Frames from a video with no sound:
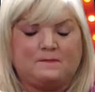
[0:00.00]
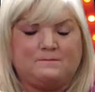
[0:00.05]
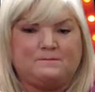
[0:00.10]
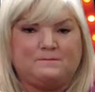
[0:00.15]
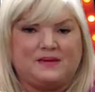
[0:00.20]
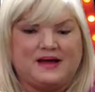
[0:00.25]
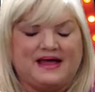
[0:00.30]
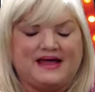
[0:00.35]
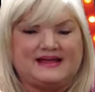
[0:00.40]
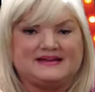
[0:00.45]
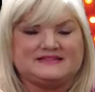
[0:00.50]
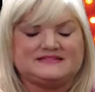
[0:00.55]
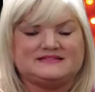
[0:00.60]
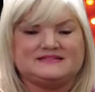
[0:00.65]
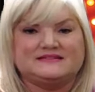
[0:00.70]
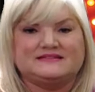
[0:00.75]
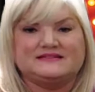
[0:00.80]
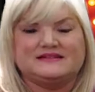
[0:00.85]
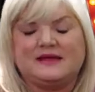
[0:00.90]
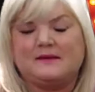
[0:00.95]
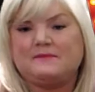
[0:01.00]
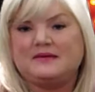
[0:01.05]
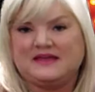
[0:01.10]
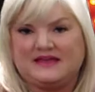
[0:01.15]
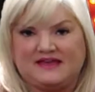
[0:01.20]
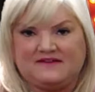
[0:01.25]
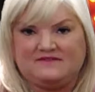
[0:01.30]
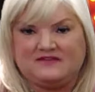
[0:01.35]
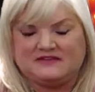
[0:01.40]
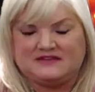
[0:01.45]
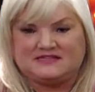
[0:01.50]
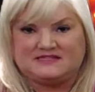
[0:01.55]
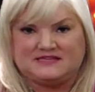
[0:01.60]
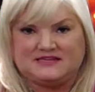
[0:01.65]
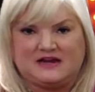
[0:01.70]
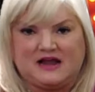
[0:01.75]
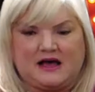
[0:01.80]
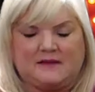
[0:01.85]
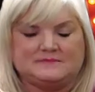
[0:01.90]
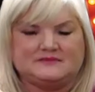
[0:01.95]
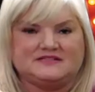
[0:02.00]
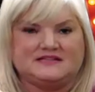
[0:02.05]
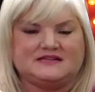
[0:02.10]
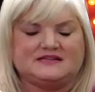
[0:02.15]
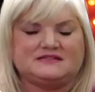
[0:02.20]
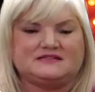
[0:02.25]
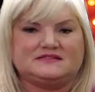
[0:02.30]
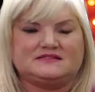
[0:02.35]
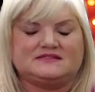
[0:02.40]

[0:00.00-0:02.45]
but let me give you the synopsis.